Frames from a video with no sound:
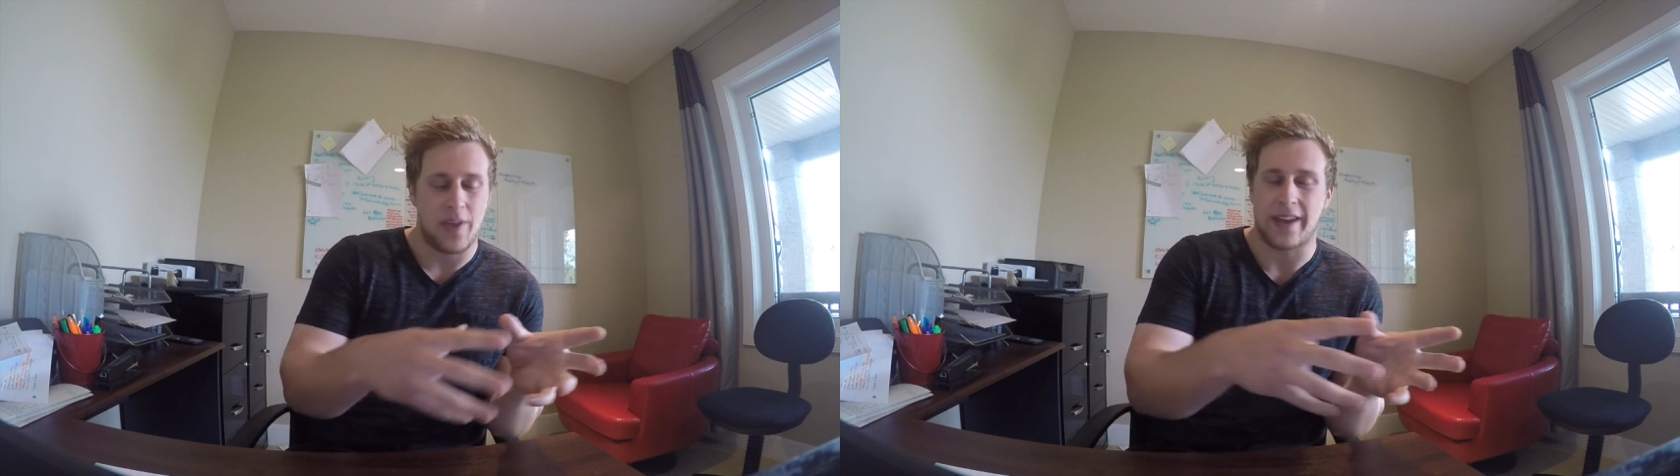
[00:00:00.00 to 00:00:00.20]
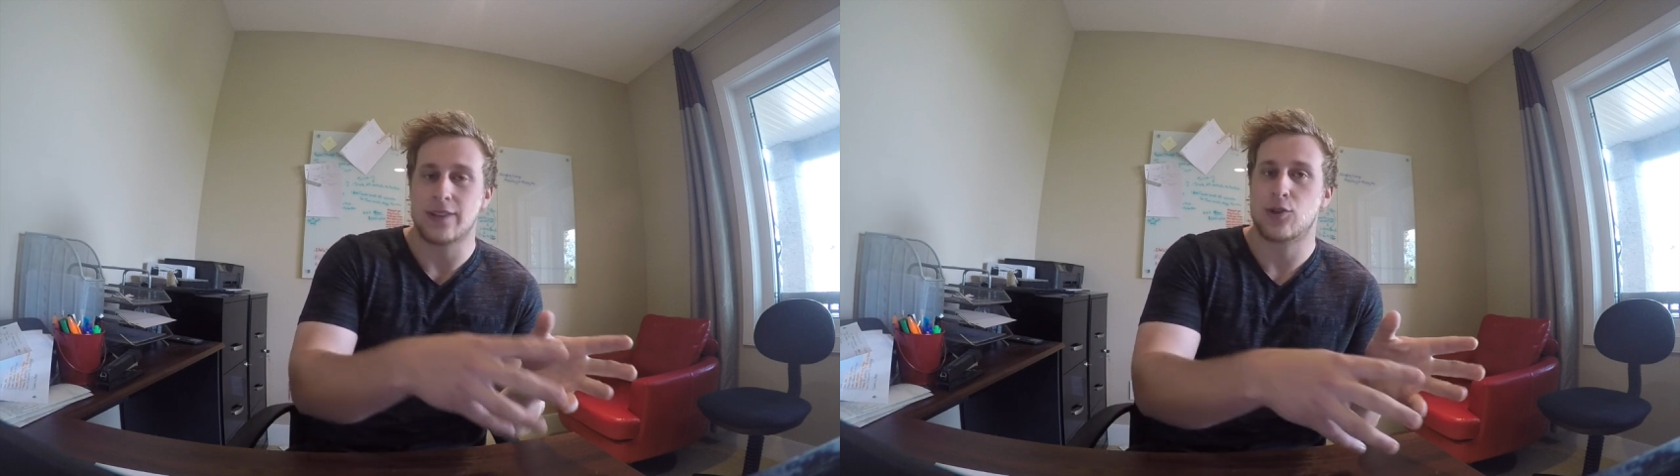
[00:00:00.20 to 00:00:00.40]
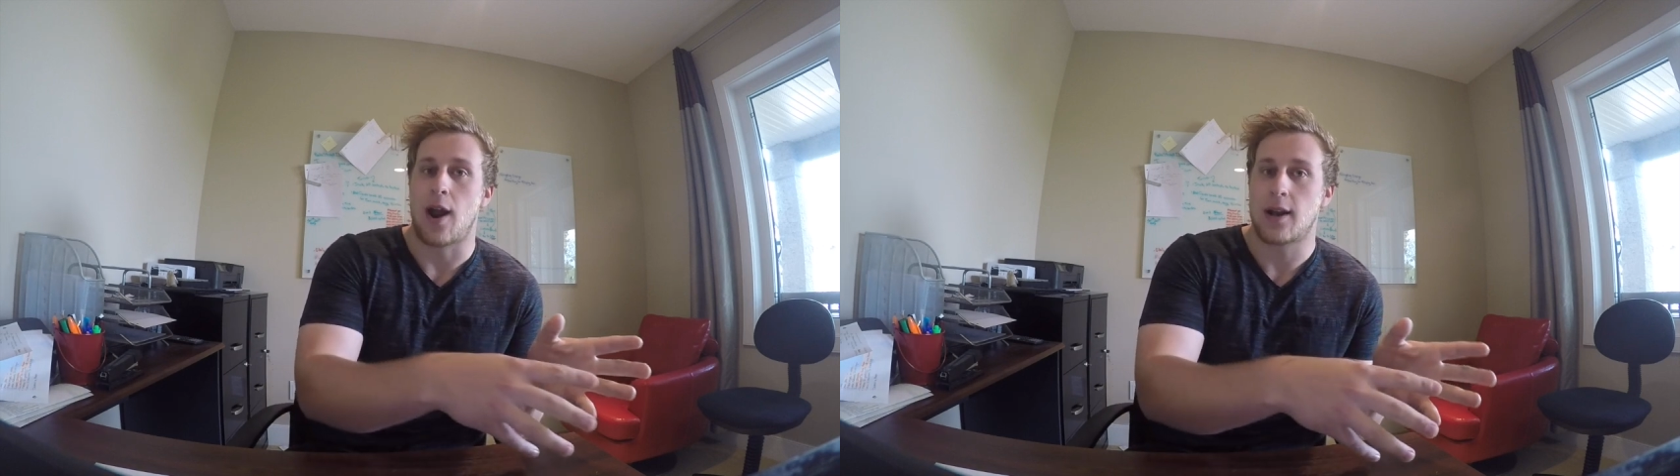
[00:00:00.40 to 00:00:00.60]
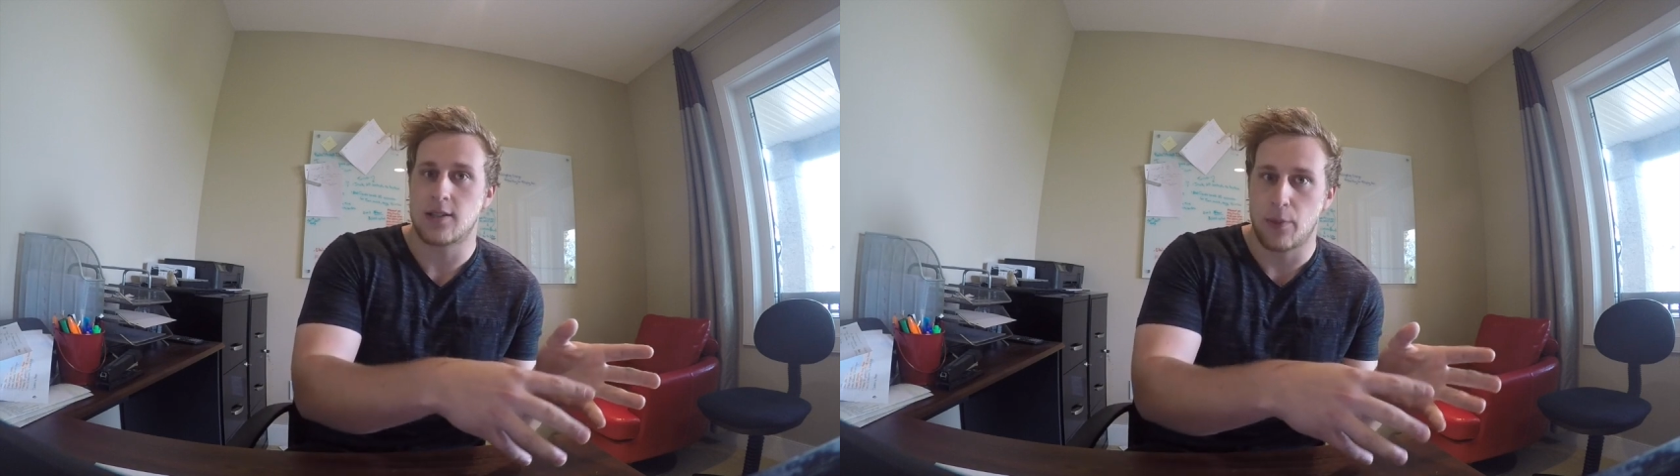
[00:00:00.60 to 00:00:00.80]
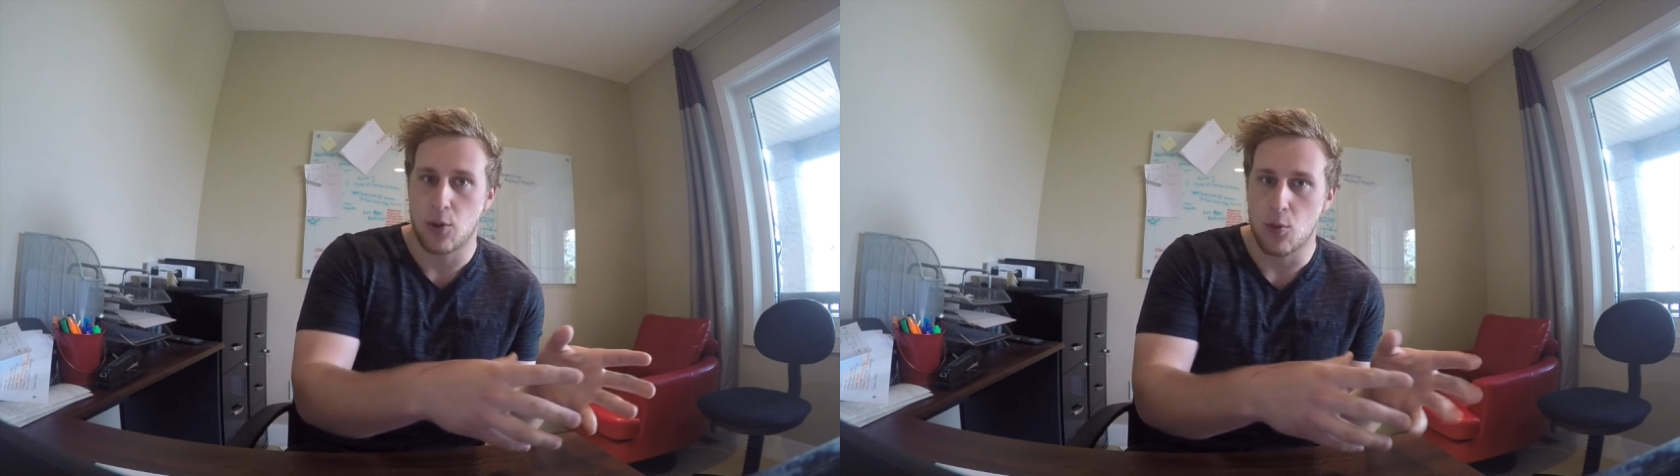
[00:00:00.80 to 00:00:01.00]
I can track
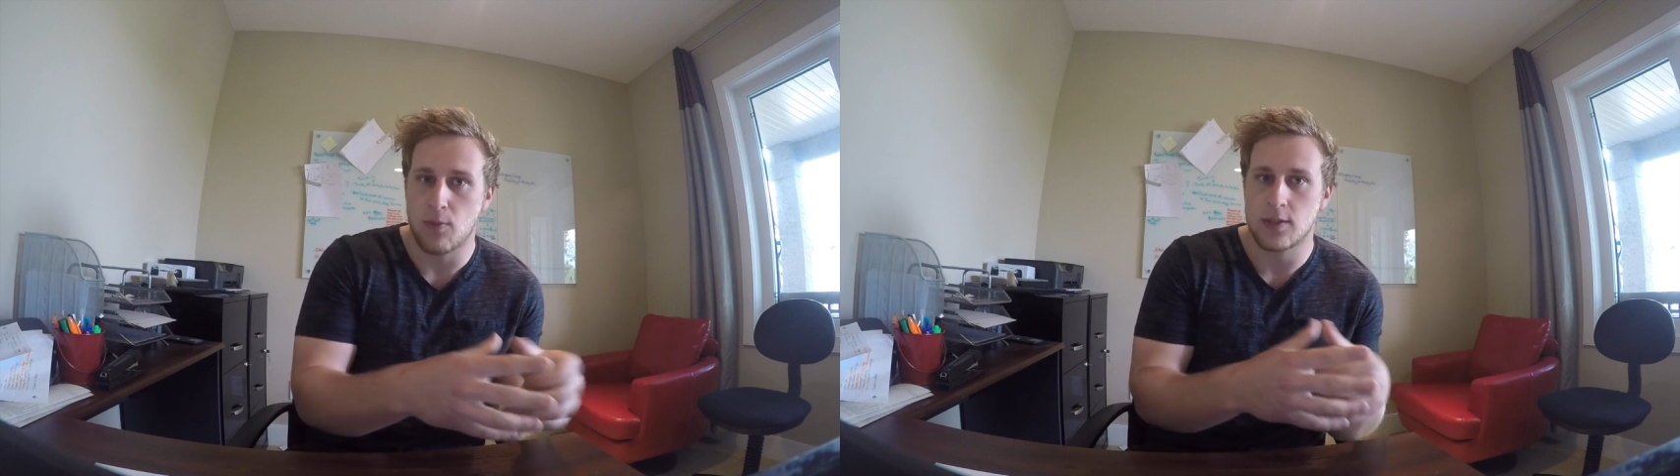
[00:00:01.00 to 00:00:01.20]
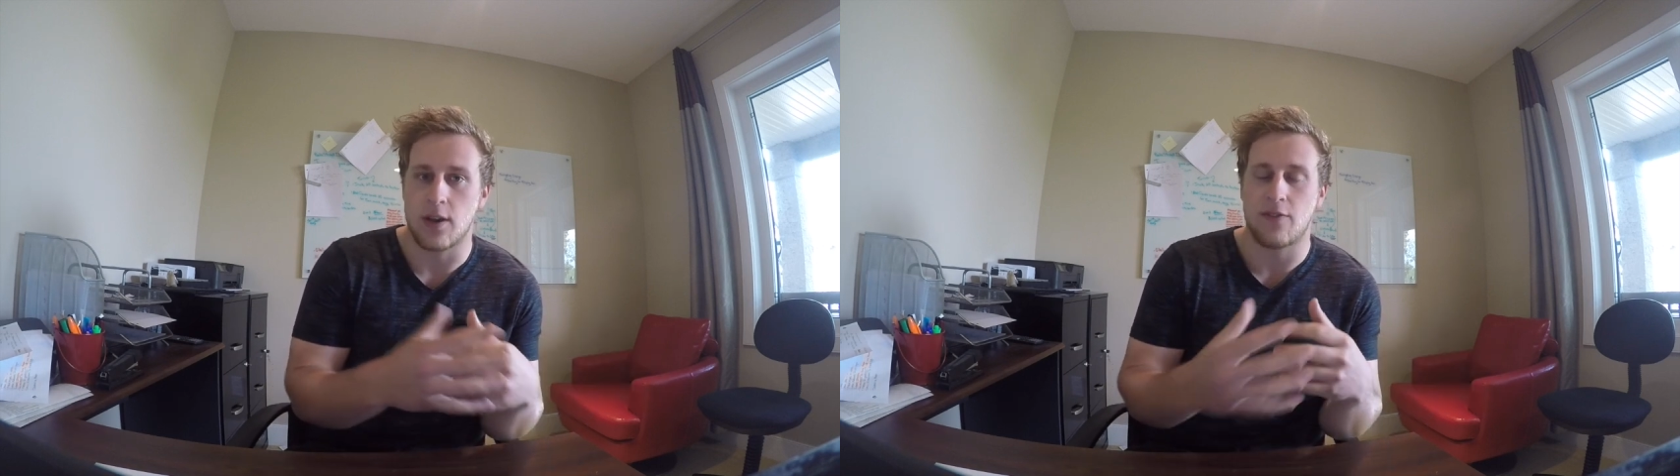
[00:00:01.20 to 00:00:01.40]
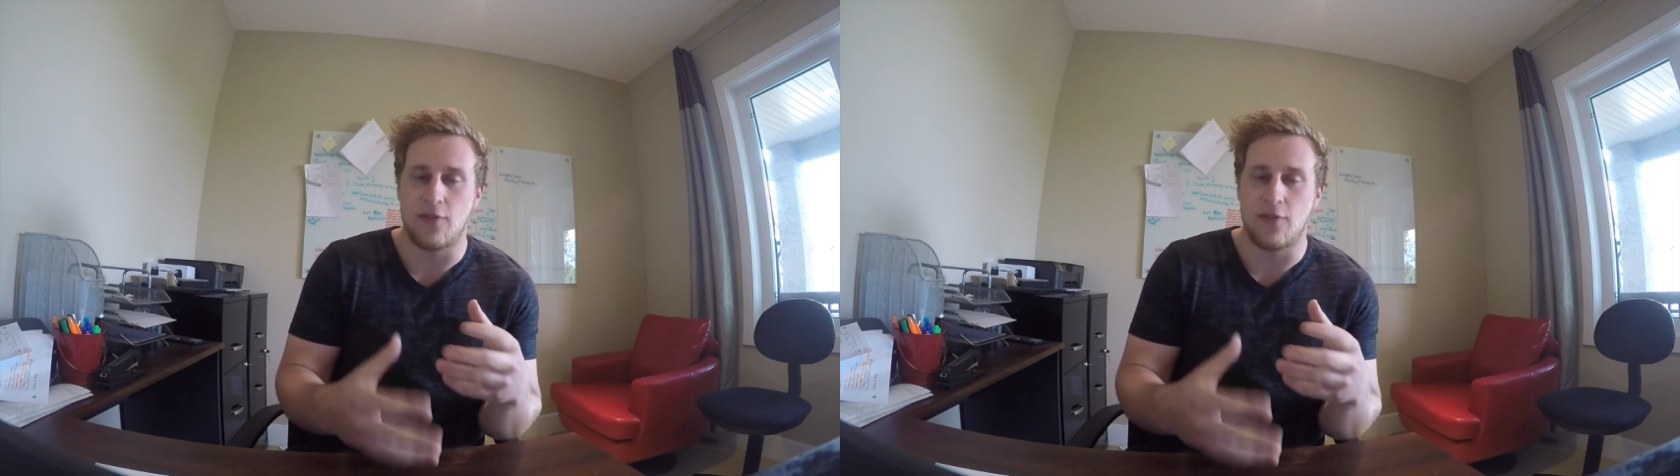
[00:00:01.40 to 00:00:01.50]
some of your movements on